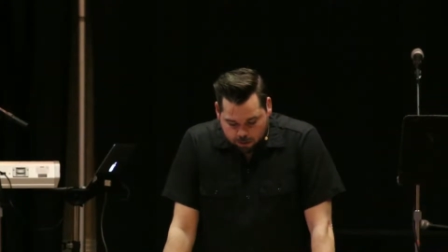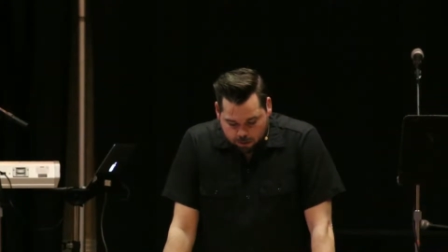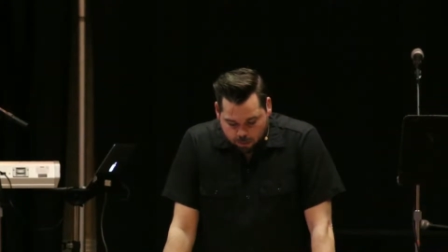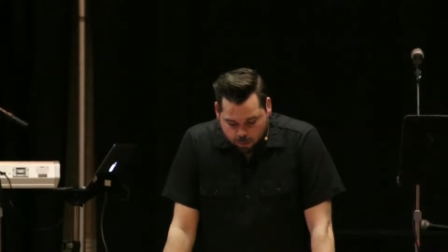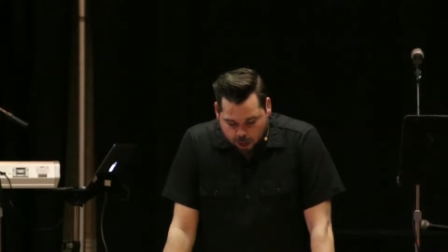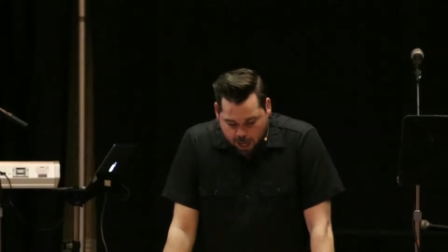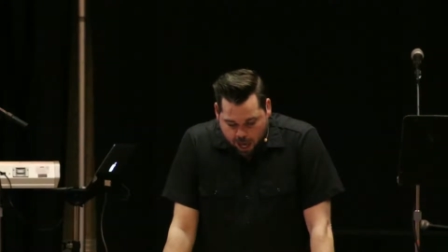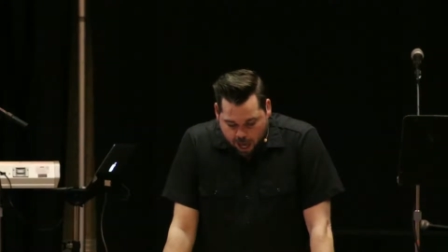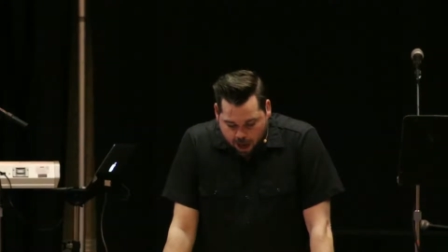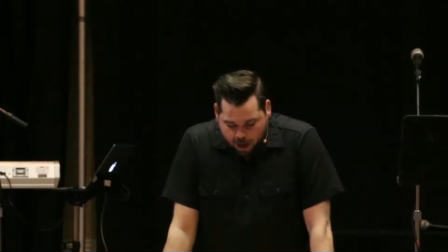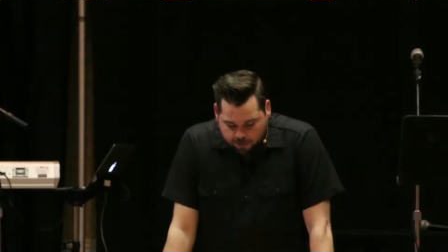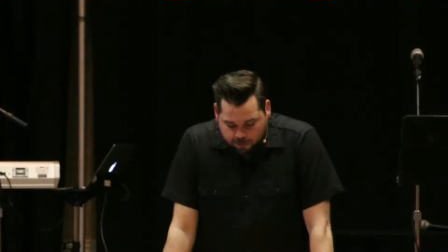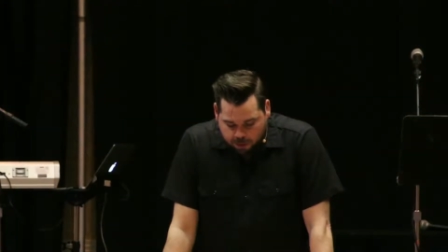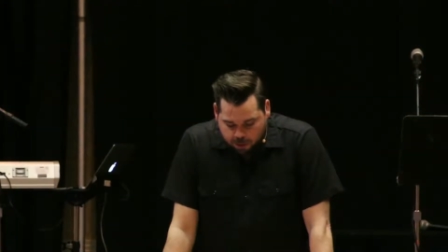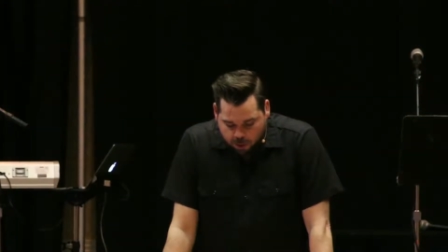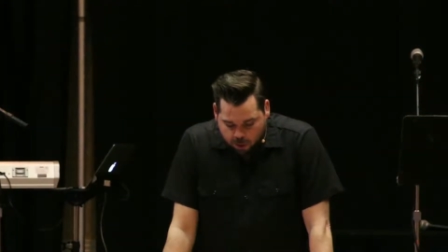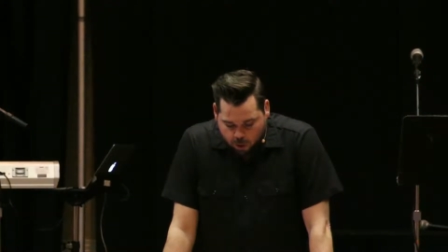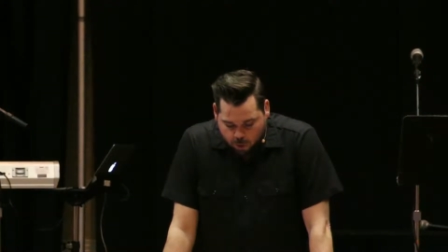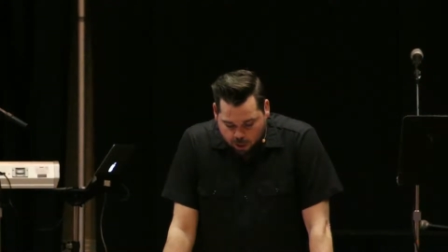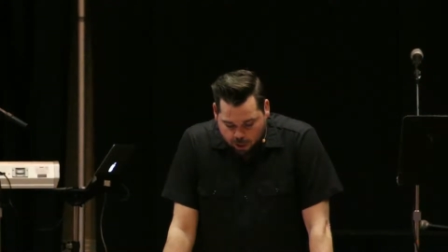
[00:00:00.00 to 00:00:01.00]
We have to
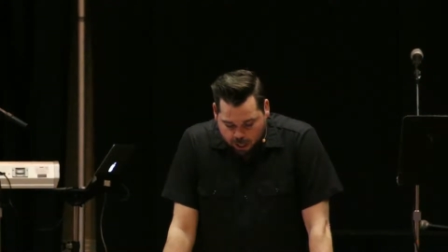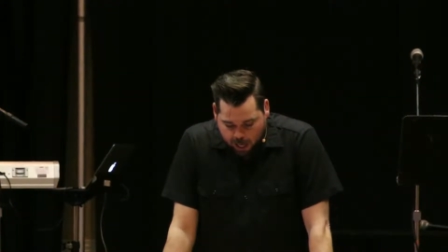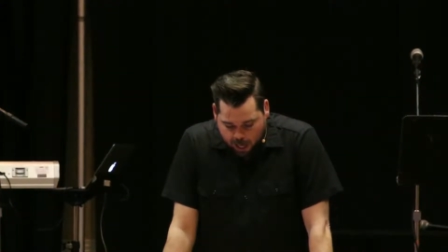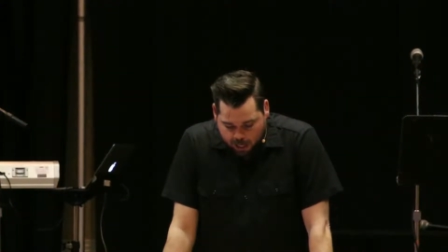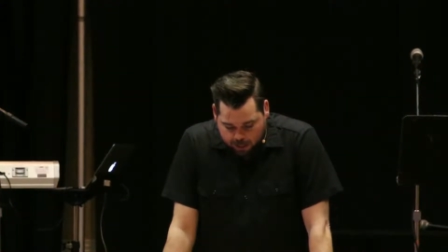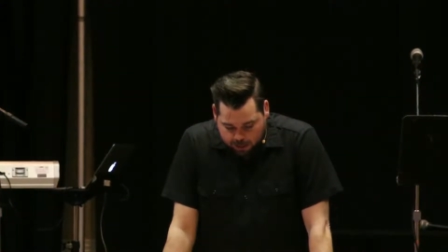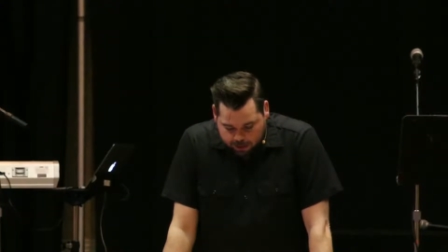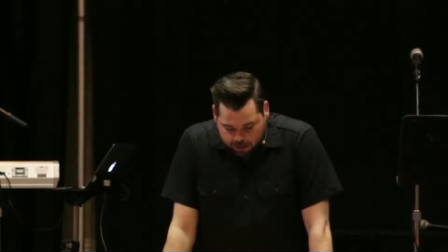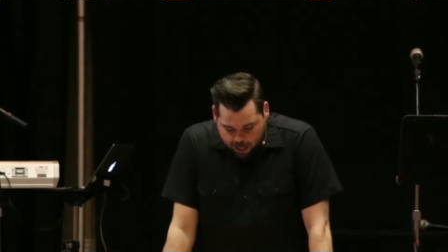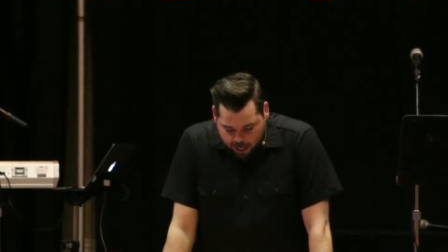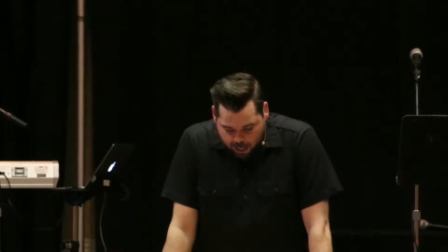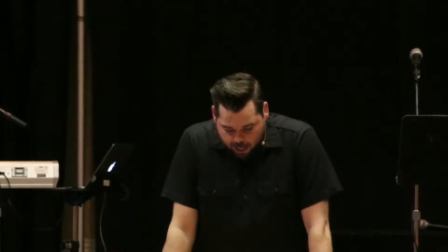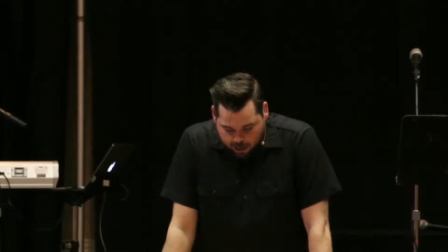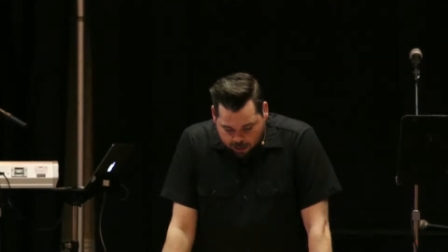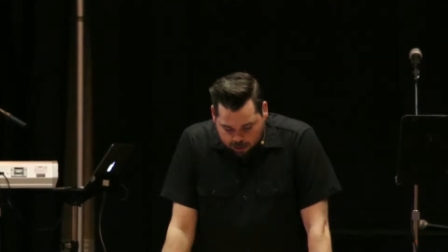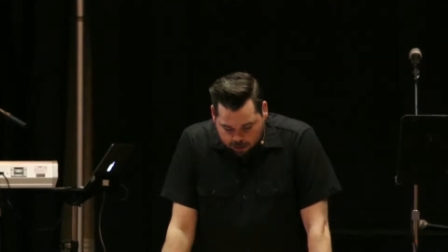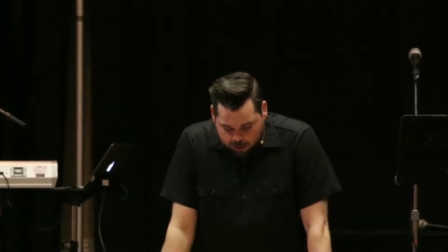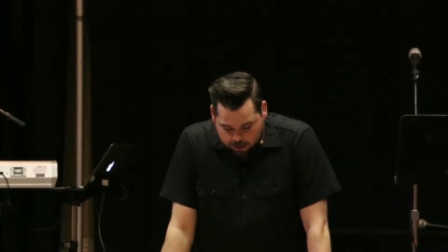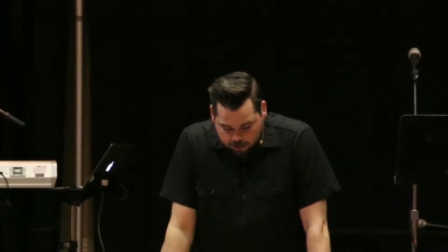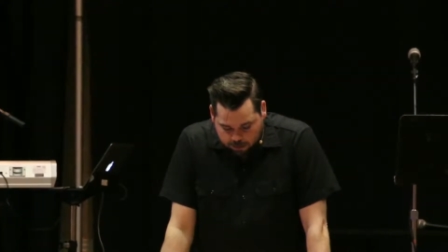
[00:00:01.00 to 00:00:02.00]
know what God is
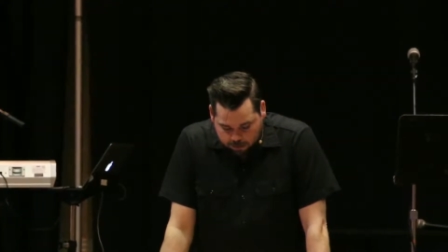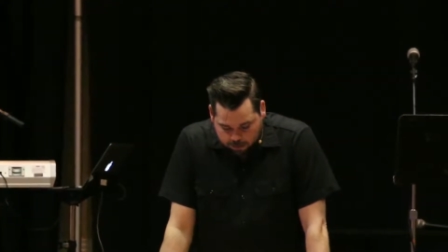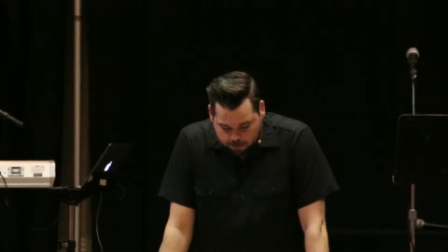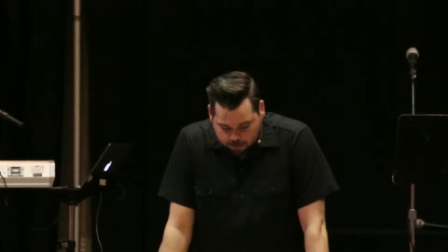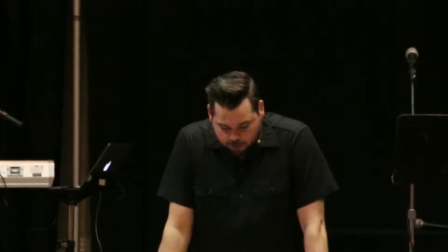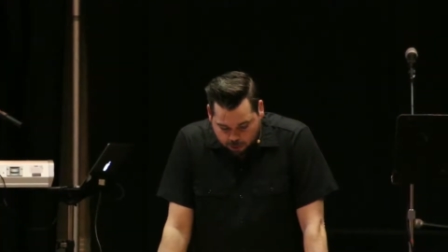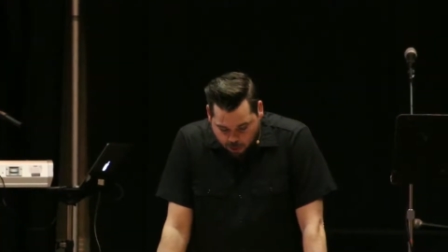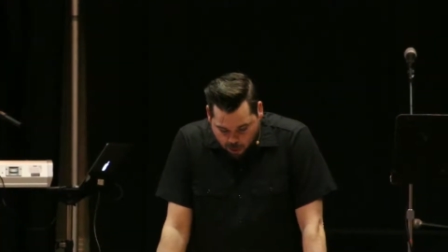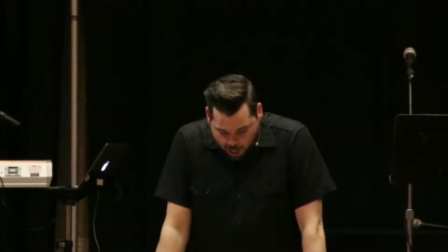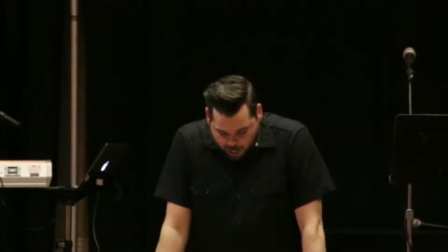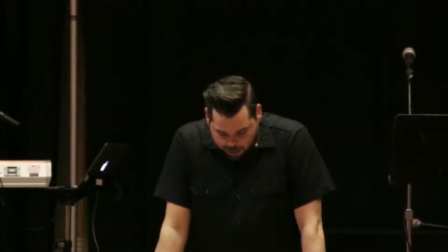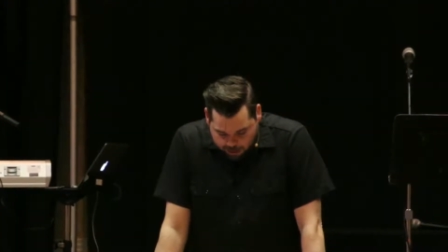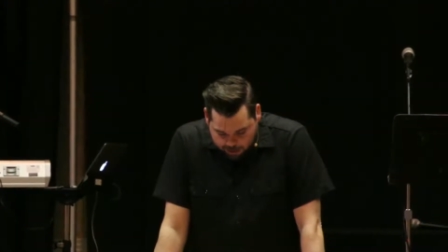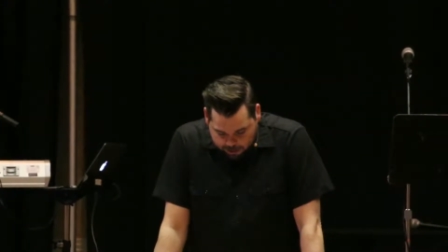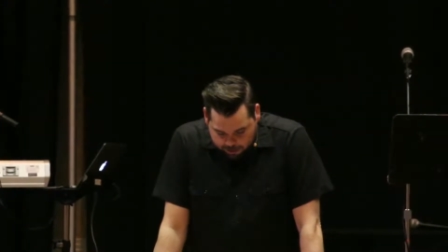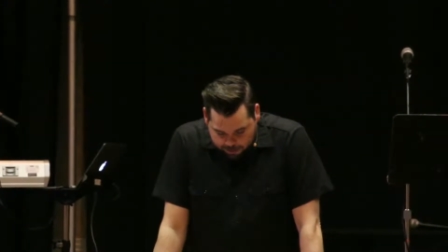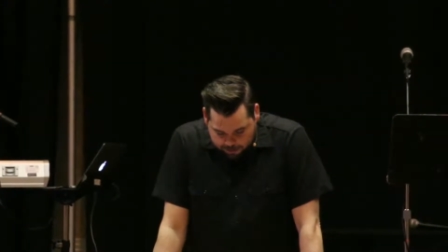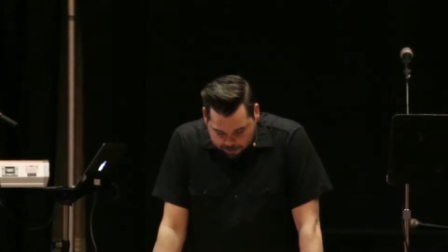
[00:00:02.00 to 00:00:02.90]
saying to us.